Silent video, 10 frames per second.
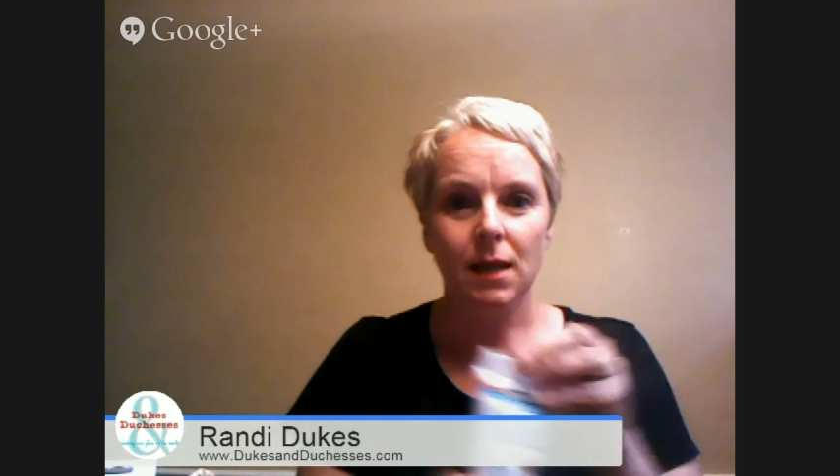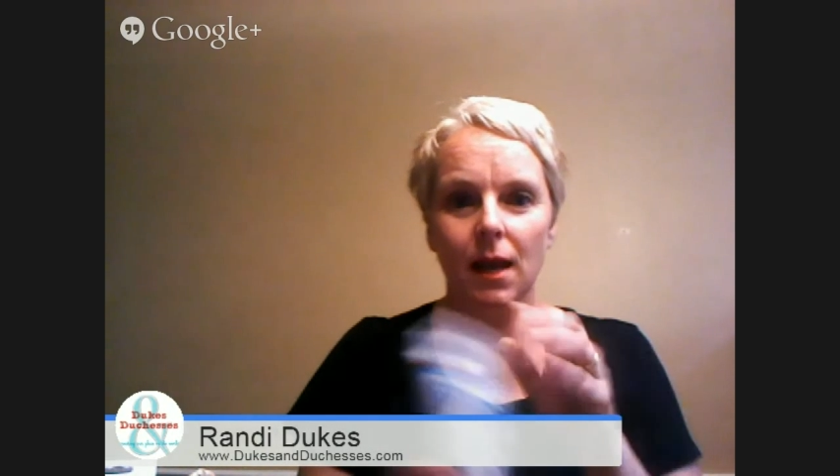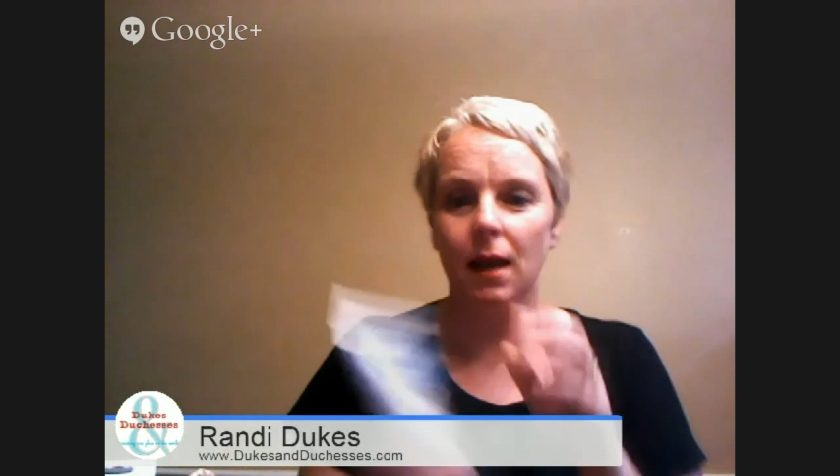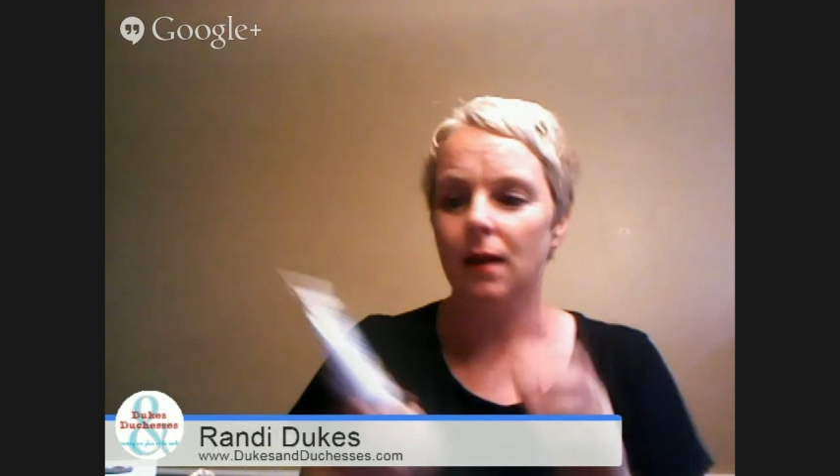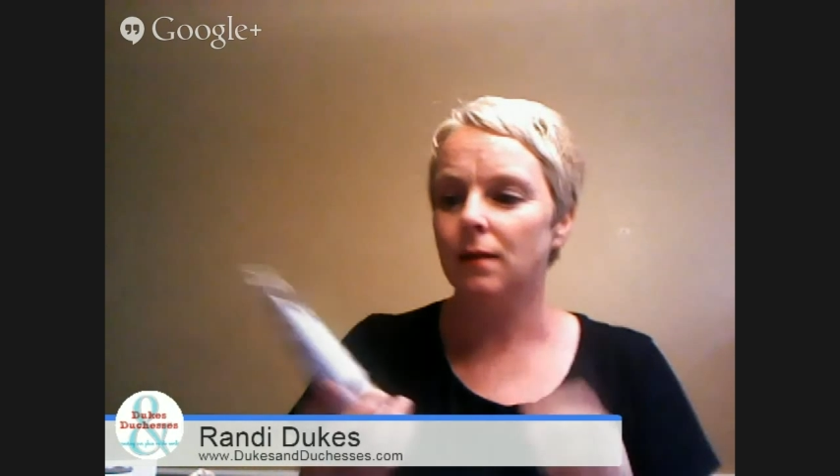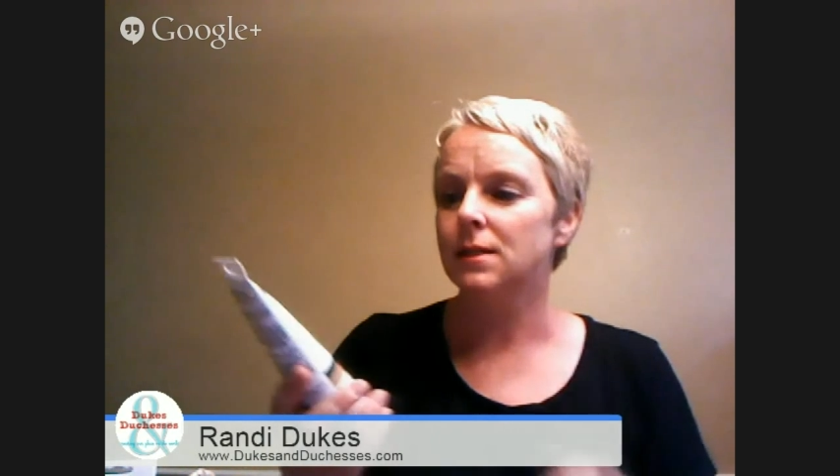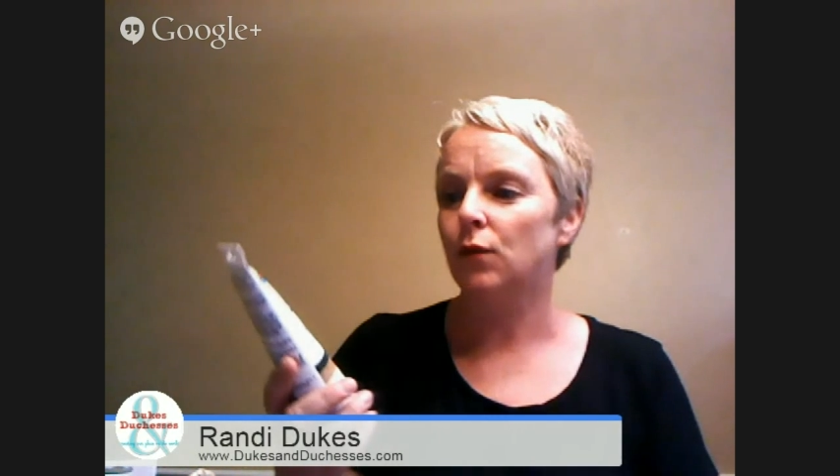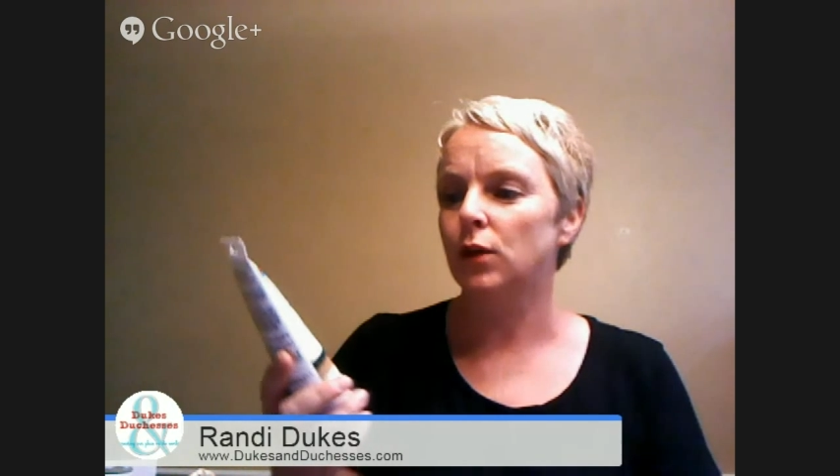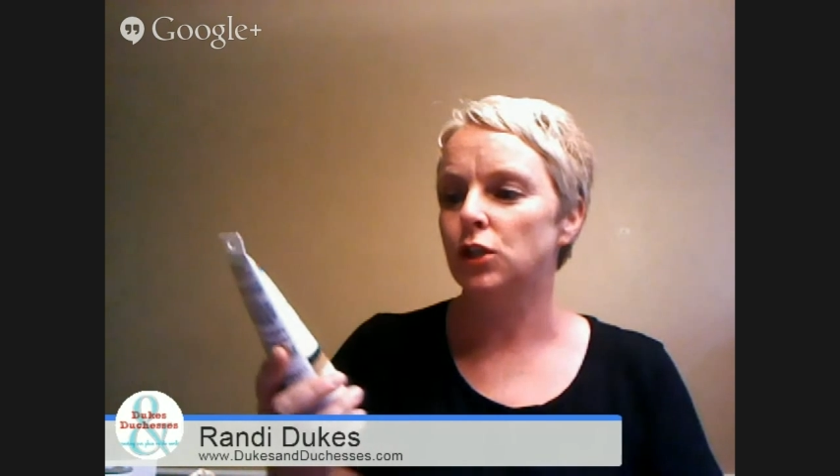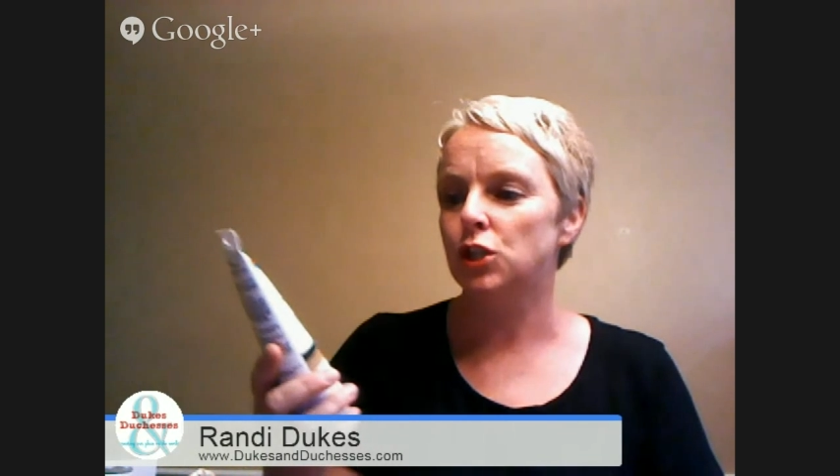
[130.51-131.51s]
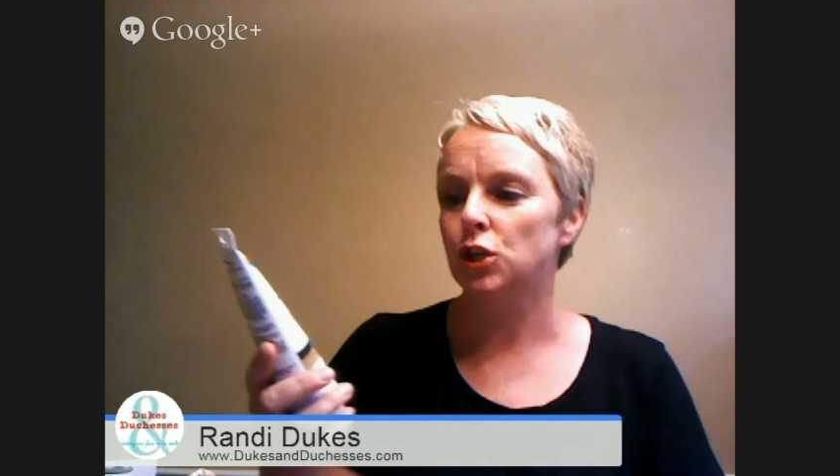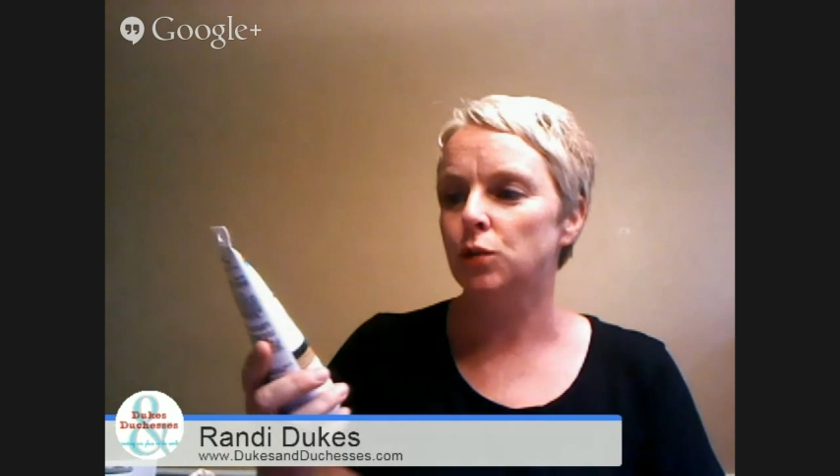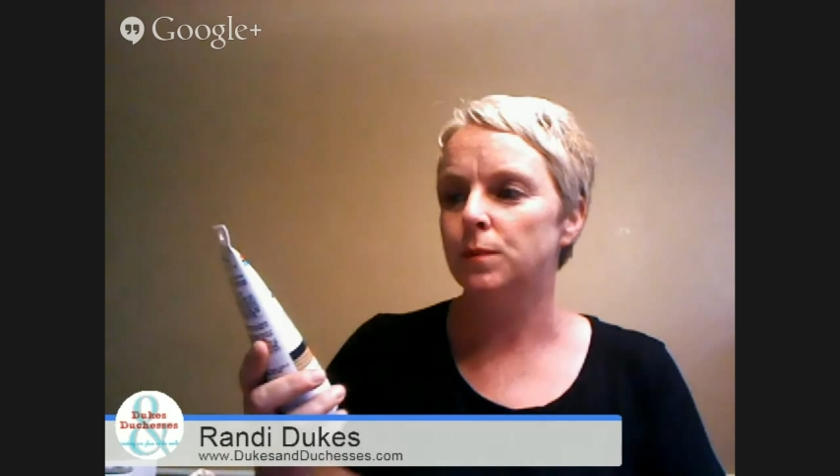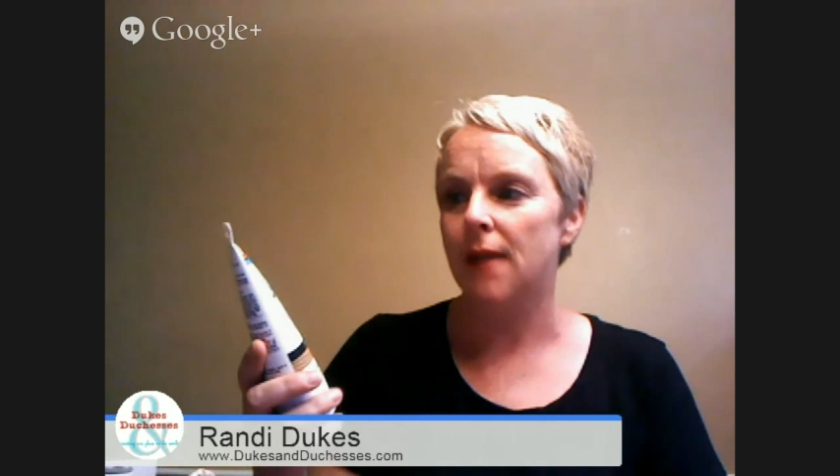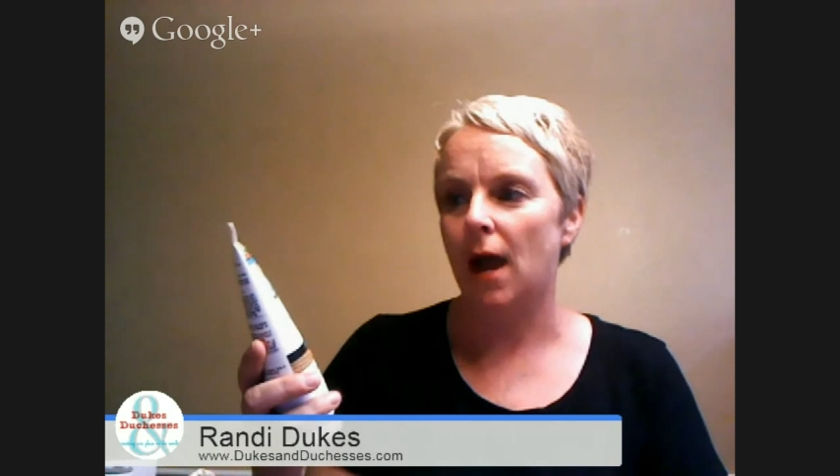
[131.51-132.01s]
in different
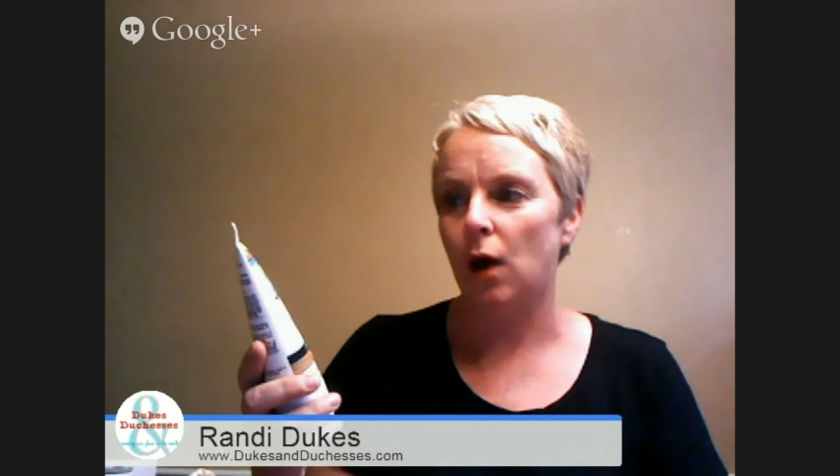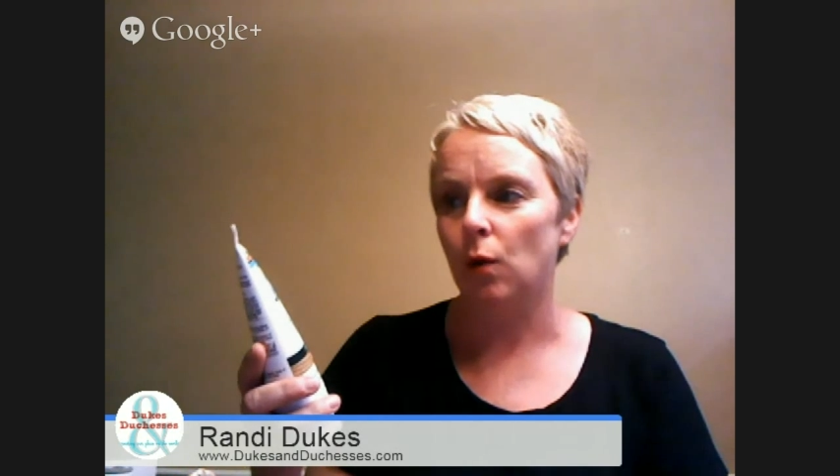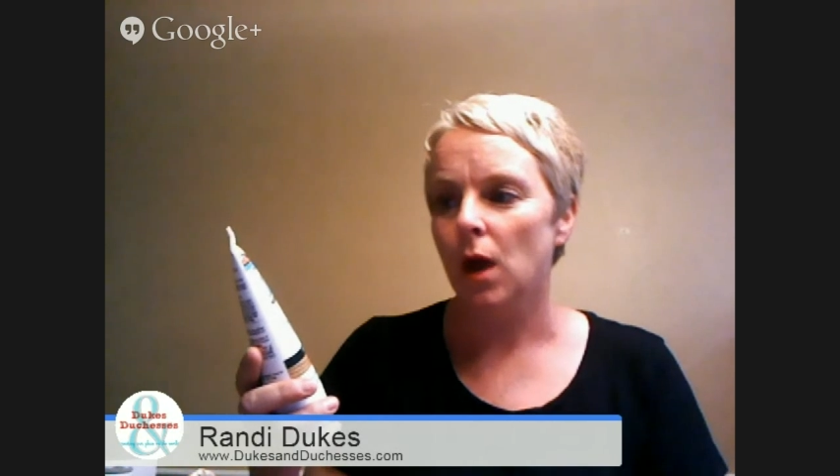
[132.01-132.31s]
tubes now.